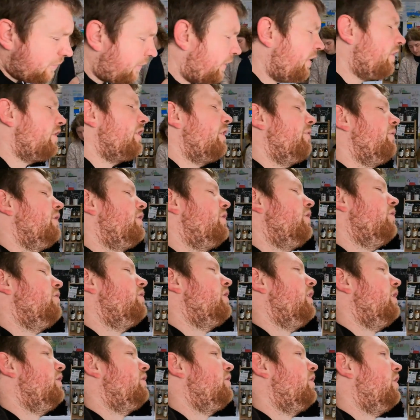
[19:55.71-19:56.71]
Videos every
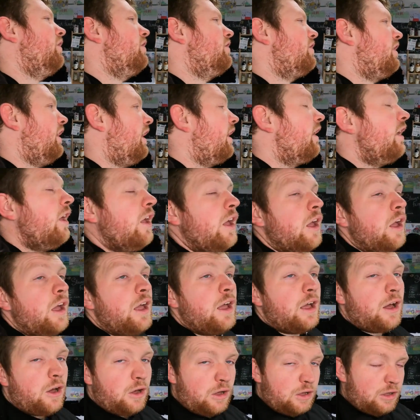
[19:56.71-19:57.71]
Tuesday, Thursday.
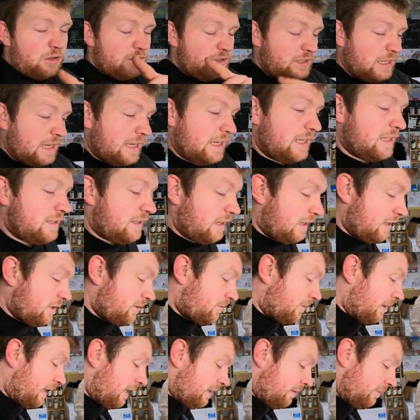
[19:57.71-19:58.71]
Oh, that is it
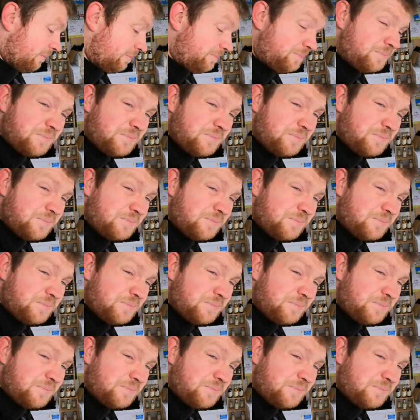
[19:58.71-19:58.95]
as well.